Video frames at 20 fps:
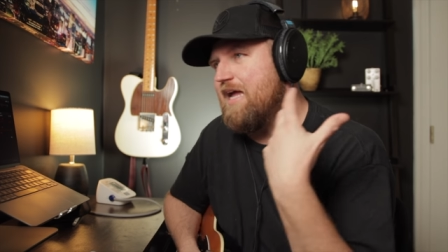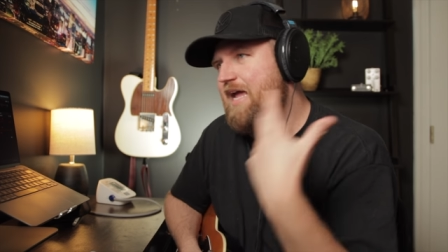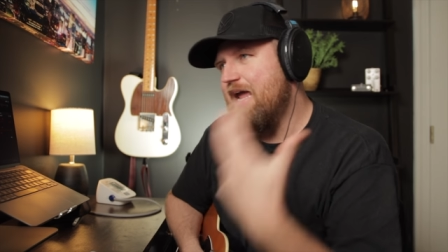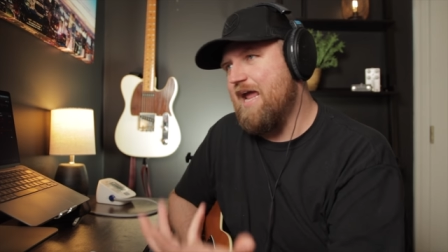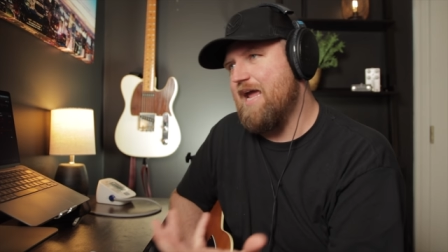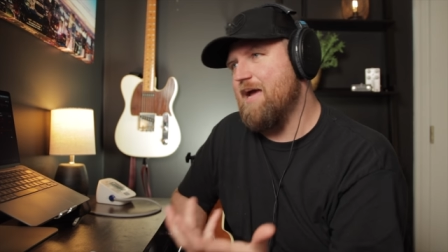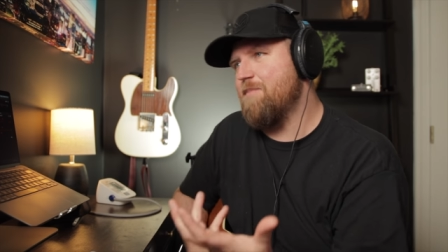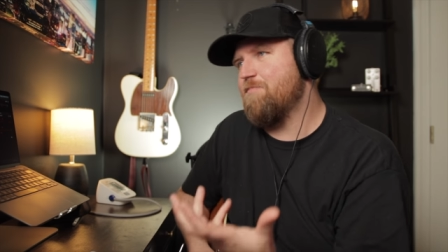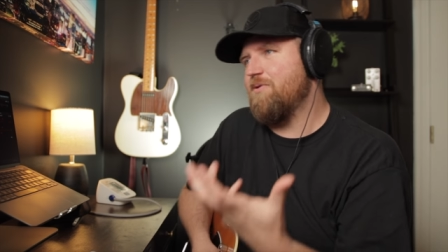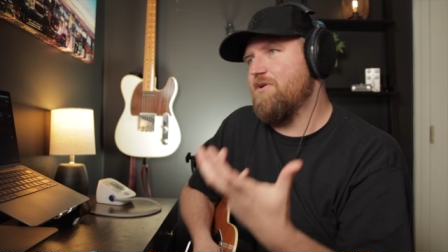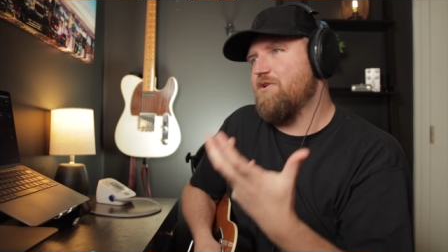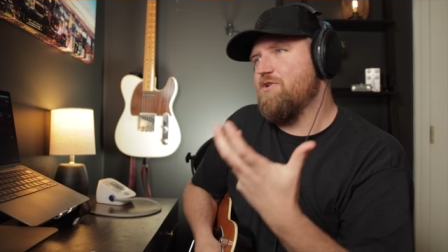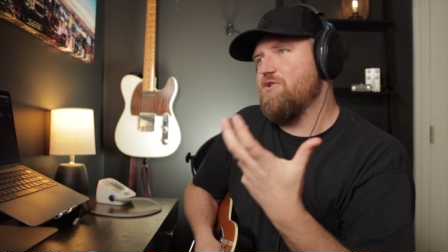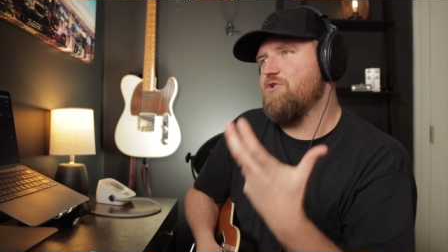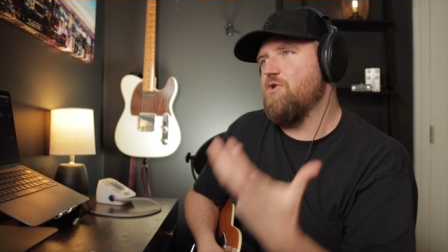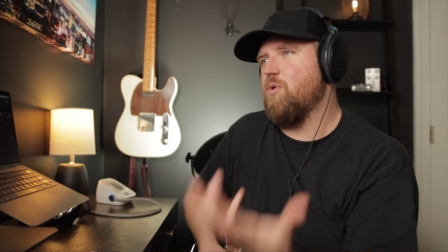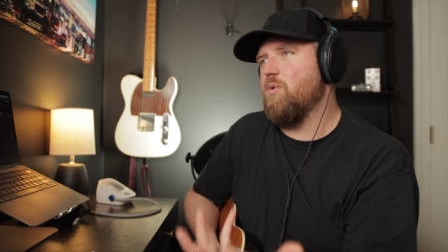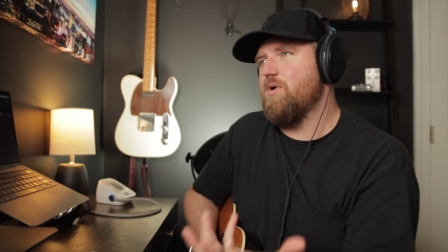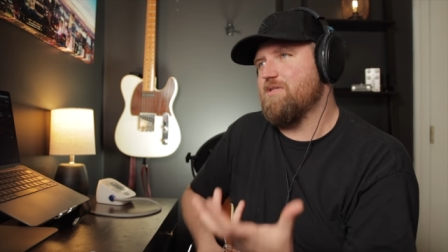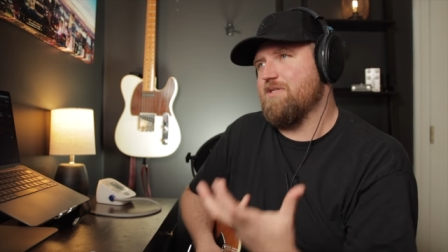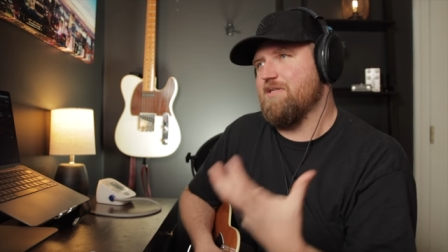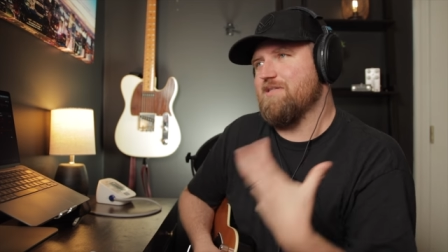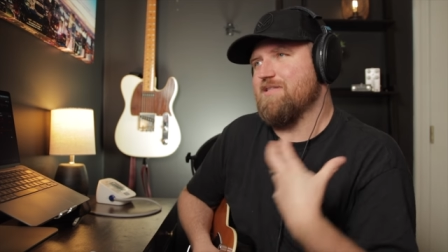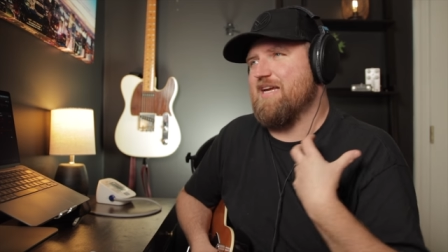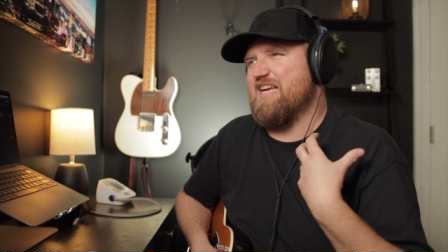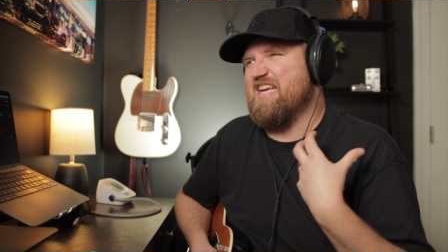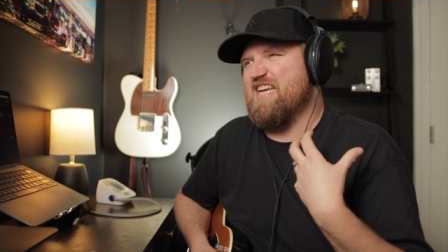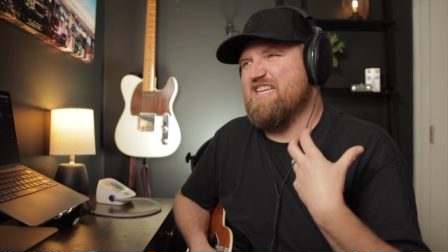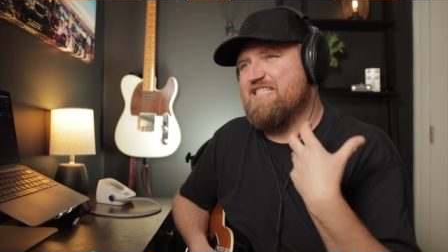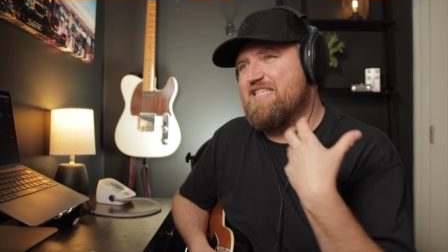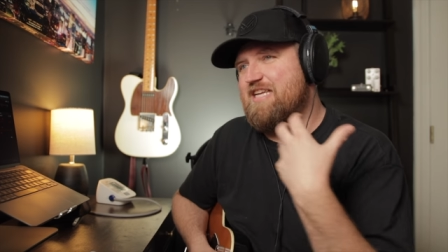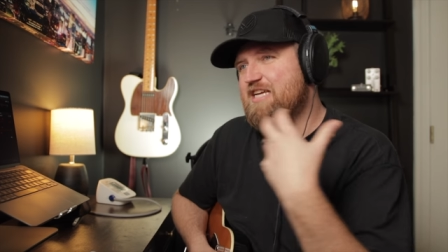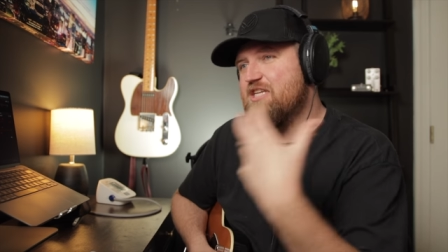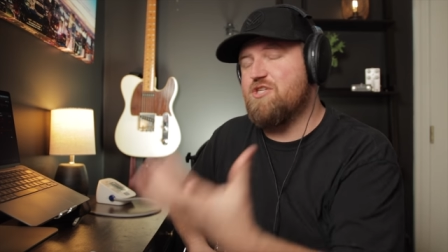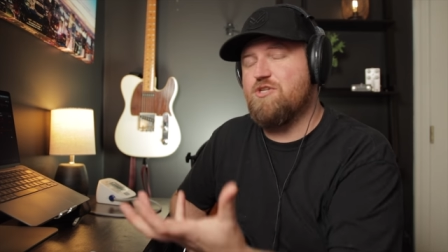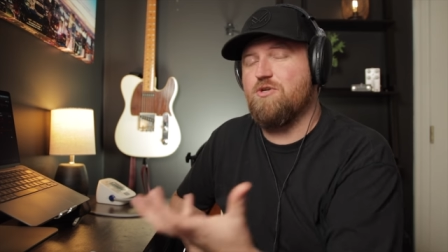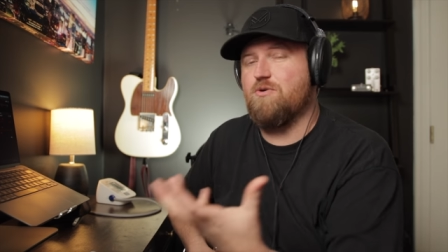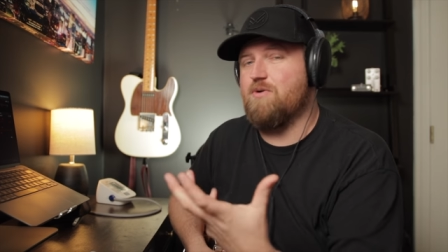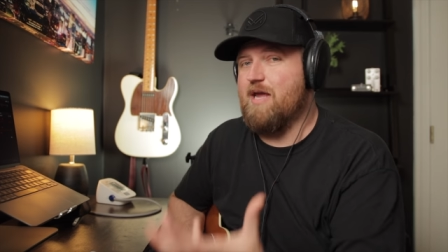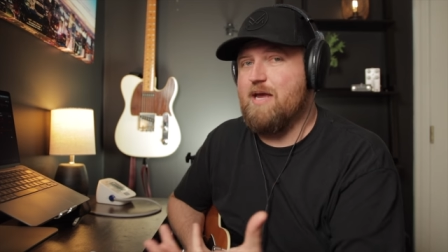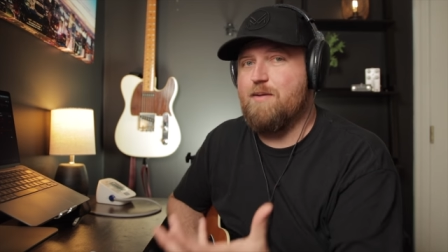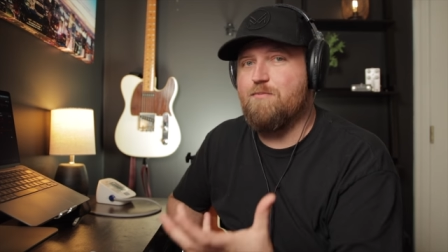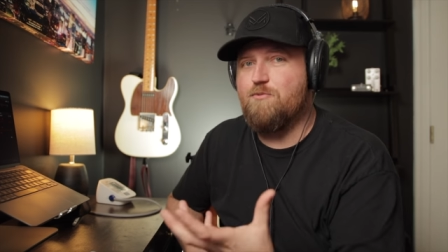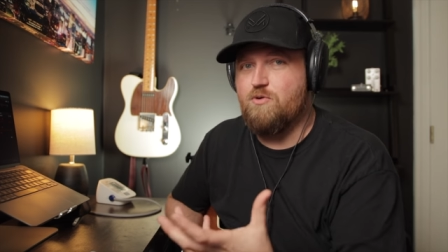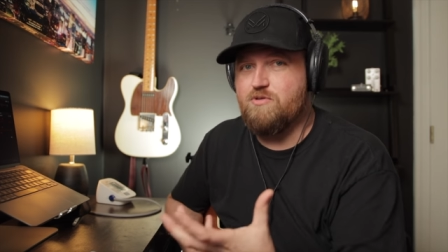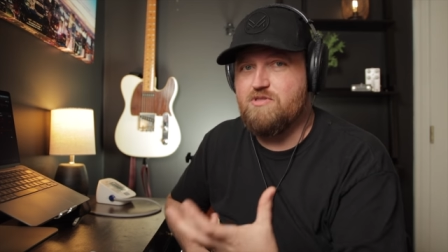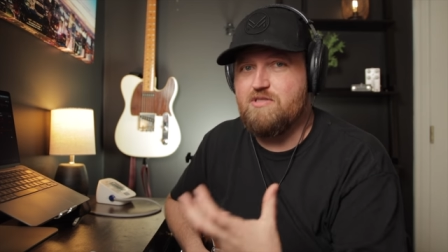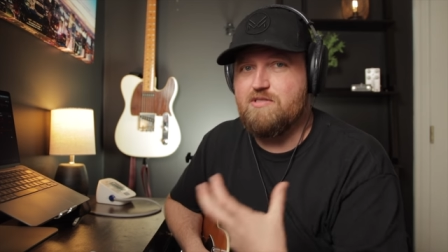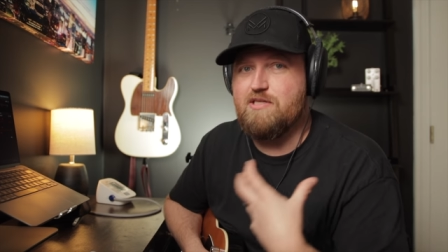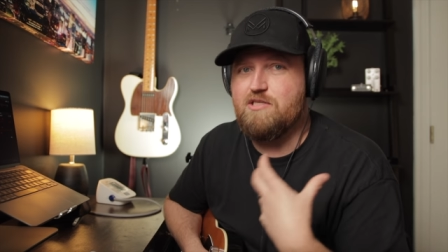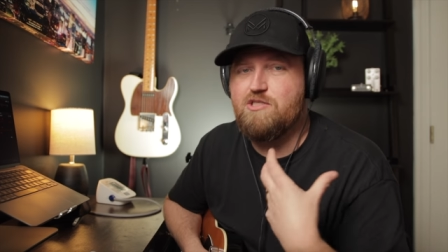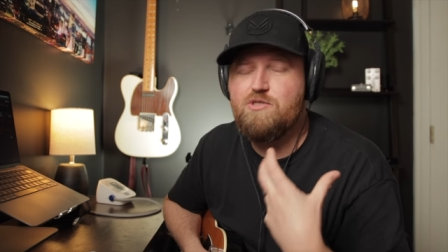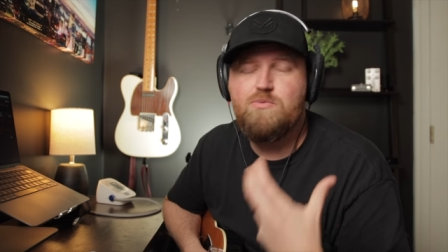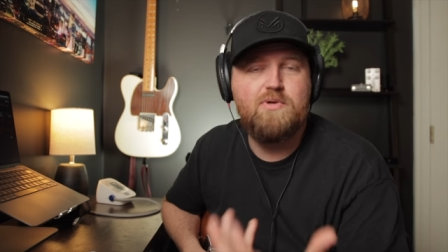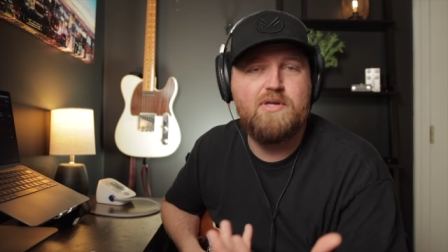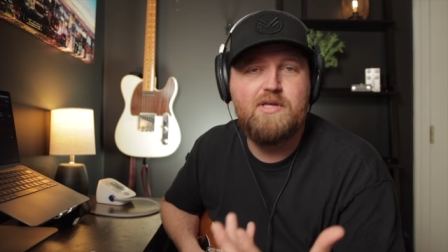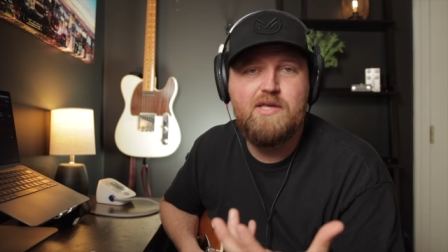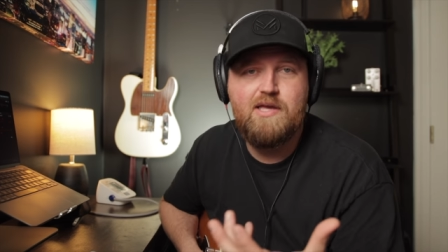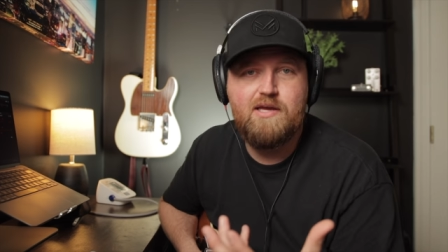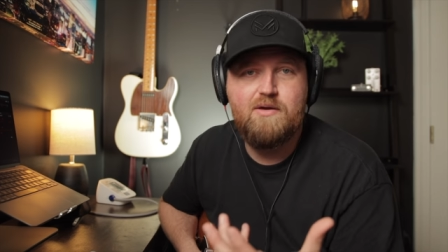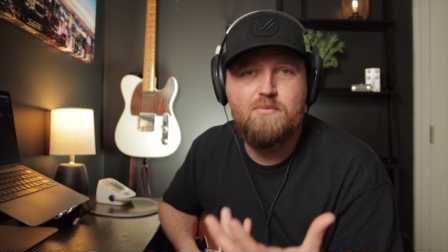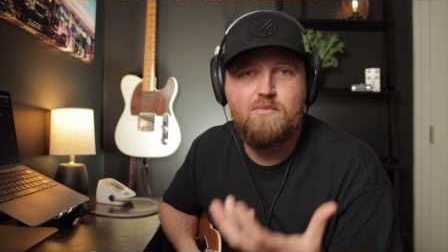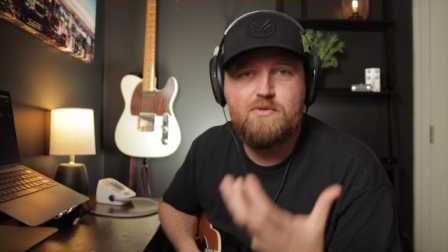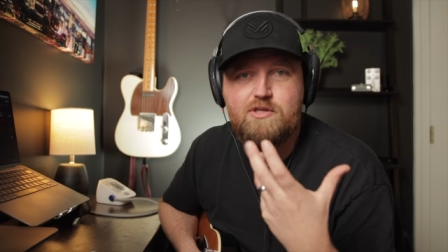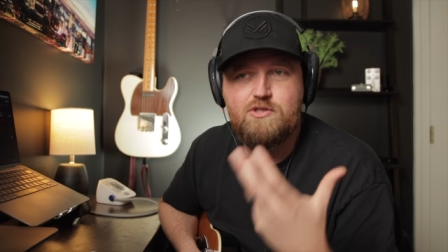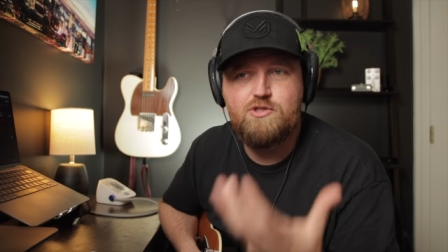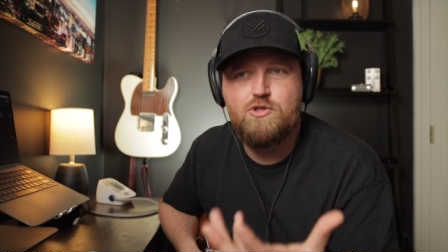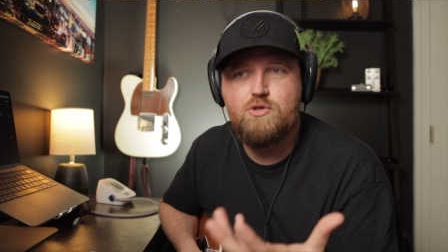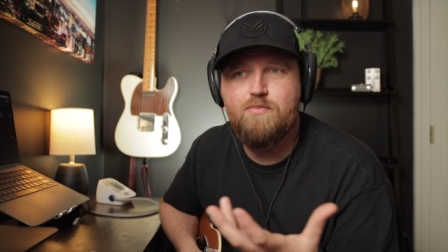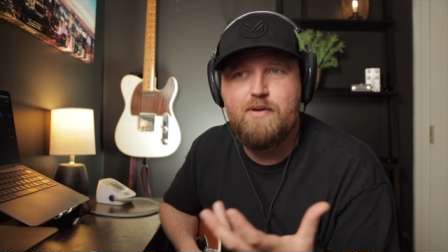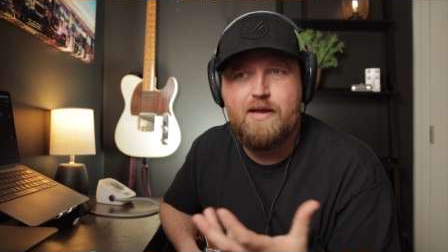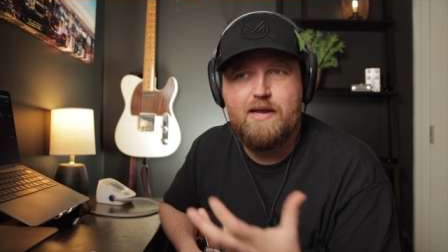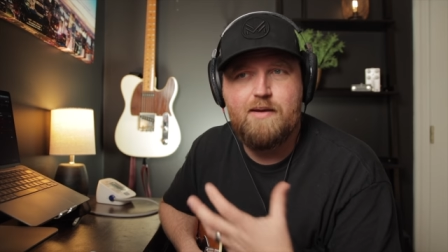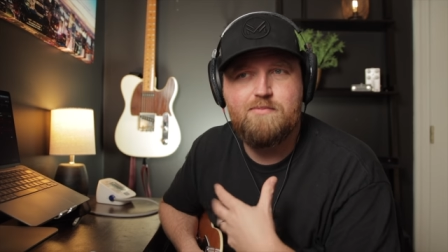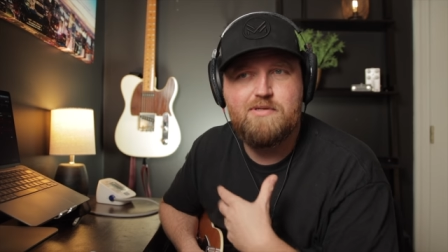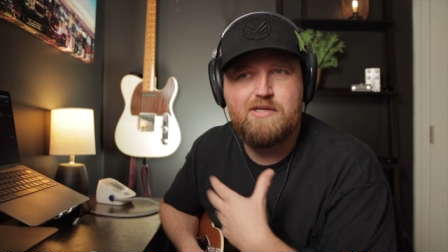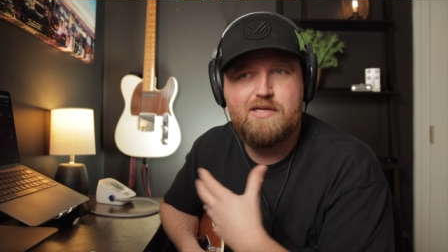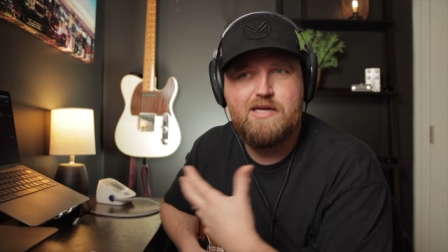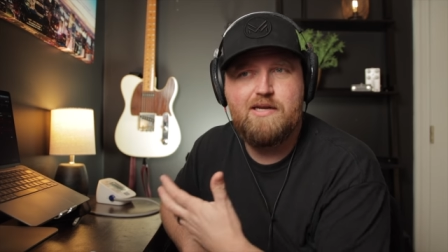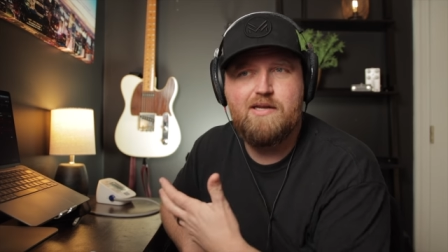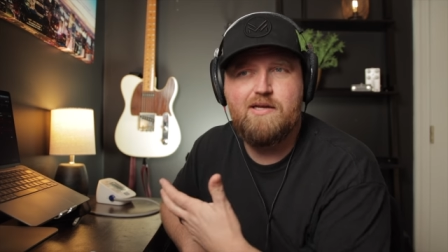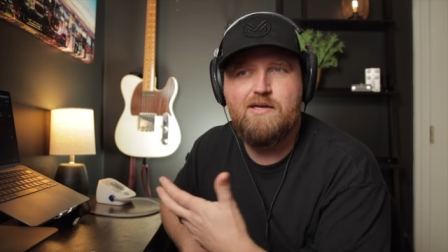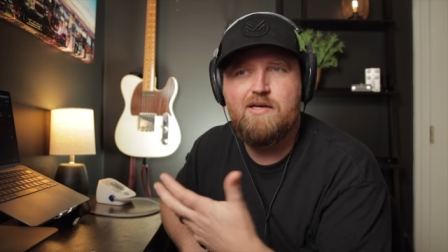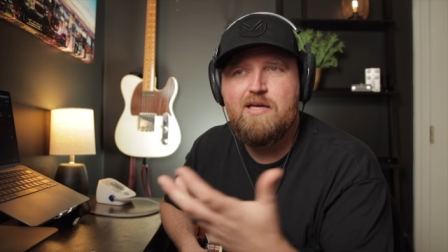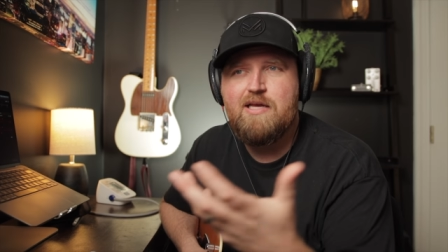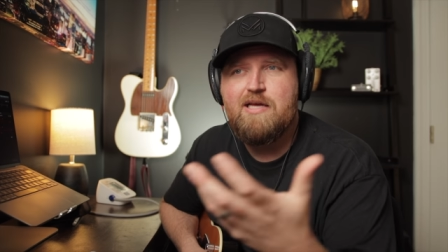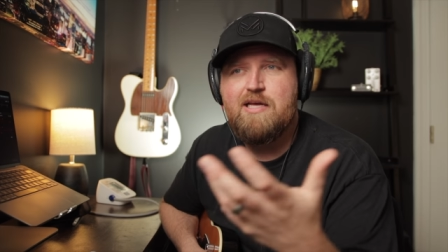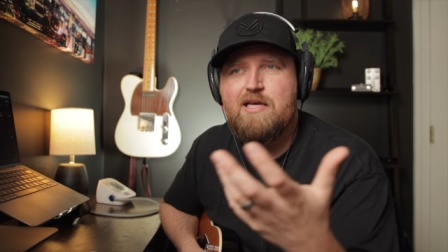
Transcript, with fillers: amp noises, like additional amp noises that you would get with a tube amp to kind of